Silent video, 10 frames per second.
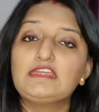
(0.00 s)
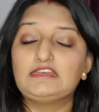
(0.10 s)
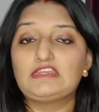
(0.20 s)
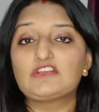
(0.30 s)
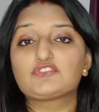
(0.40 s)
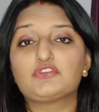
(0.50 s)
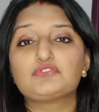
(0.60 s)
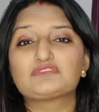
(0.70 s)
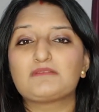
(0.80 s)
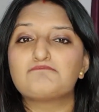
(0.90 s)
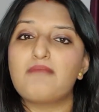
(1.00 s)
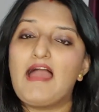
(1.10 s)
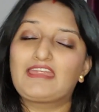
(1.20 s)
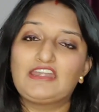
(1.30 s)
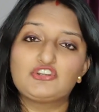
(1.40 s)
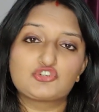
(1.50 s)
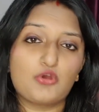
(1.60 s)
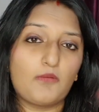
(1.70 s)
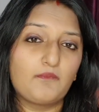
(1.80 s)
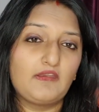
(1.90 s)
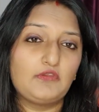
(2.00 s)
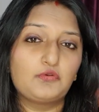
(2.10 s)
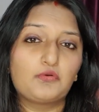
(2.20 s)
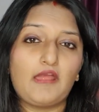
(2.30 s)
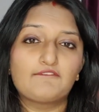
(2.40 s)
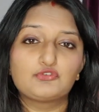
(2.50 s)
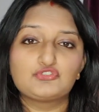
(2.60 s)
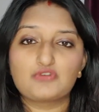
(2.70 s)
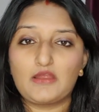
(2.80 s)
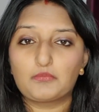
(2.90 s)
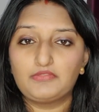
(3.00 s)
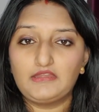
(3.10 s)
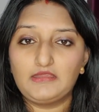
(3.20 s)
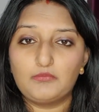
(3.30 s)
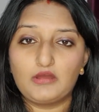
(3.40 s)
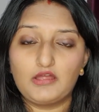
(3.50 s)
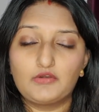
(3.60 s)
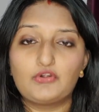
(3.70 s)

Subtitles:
In case you're into some back-end job where you don't have to interact with anyone,